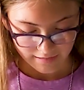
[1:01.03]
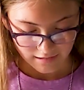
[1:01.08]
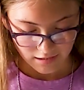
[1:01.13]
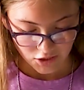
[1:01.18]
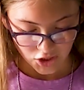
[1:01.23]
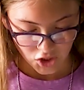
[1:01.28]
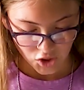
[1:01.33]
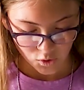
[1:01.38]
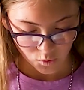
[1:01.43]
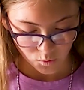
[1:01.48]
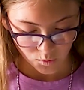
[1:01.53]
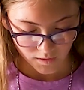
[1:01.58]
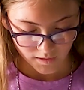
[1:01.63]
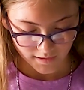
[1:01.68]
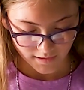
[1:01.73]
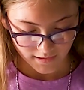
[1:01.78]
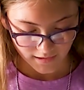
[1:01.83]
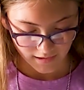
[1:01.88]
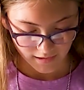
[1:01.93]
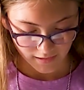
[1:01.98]
and you
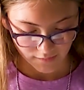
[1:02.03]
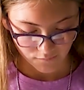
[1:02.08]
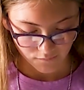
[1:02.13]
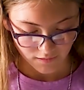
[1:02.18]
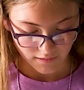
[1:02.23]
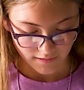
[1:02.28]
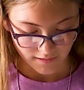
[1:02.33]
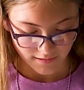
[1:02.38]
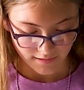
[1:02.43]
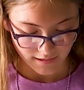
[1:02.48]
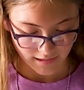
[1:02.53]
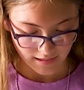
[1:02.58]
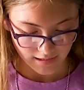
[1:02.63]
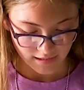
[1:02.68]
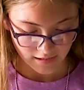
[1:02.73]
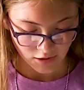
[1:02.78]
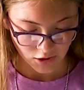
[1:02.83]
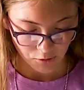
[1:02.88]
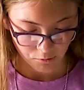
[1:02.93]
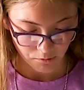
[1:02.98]
receive,
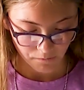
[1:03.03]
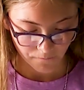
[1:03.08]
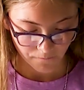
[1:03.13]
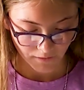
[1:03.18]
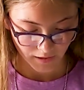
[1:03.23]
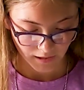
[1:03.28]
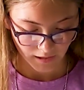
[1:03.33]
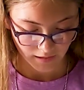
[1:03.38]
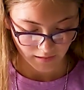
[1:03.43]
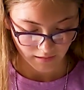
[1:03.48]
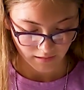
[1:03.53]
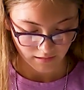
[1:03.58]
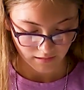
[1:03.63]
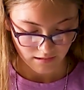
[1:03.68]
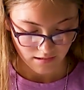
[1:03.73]
seek and you will find,